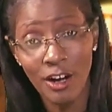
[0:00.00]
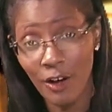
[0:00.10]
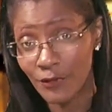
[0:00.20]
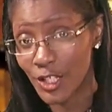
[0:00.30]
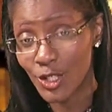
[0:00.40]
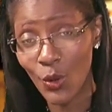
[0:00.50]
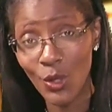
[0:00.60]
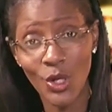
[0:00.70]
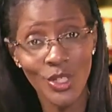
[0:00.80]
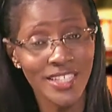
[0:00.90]
of this whole
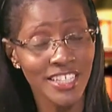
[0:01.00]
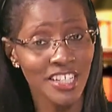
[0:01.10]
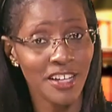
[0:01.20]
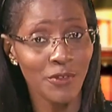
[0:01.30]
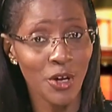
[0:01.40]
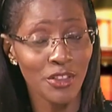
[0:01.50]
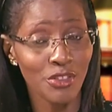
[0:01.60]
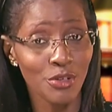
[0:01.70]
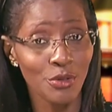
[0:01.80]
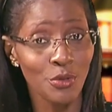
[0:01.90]
law session I've gone
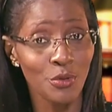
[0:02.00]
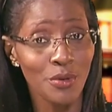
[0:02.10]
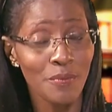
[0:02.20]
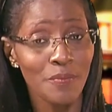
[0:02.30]
through